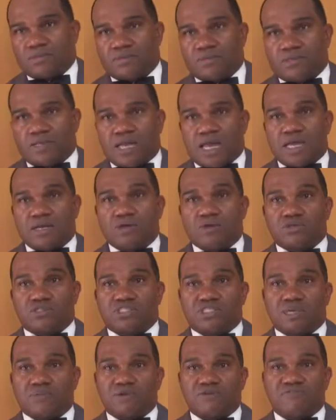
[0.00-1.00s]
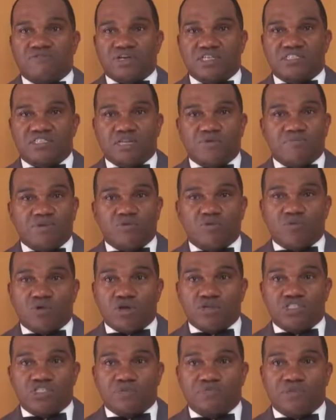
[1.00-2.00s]
Now, I know some of us that have been
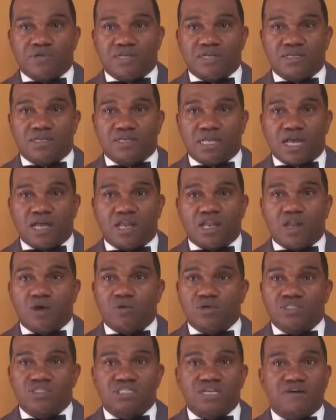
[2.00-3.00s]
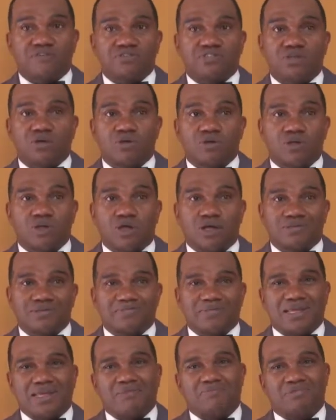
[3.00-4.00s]
worshiping our lower self so
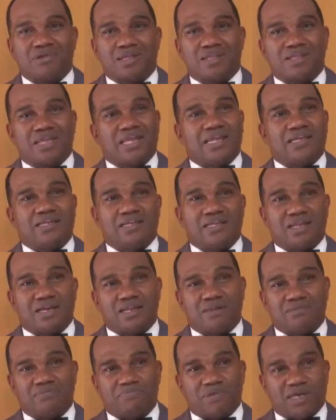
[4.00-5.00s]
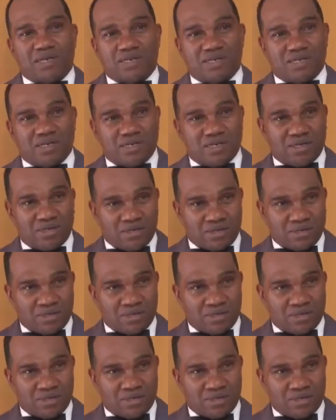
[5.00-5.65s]
long, man, brother, there ain't nothing better than